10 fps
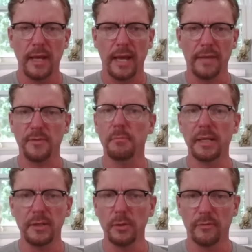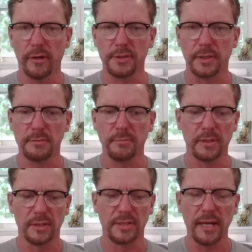at the big universities
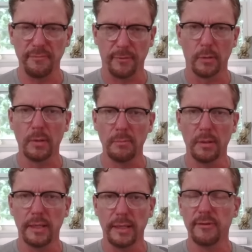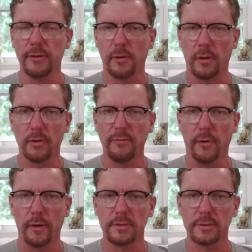because they firmly believe in their heart of
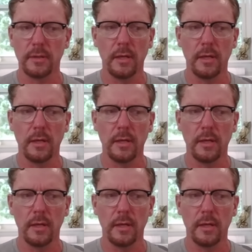hearts